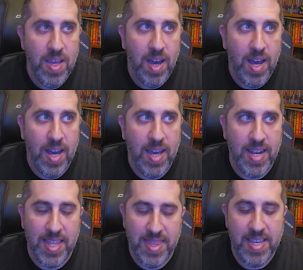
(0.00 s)
and
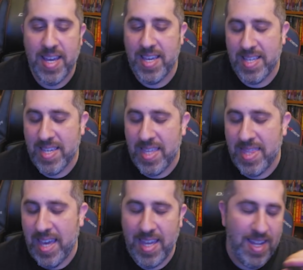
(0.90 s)
I think I can get
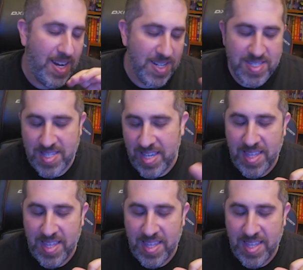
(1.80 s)
that, honestly.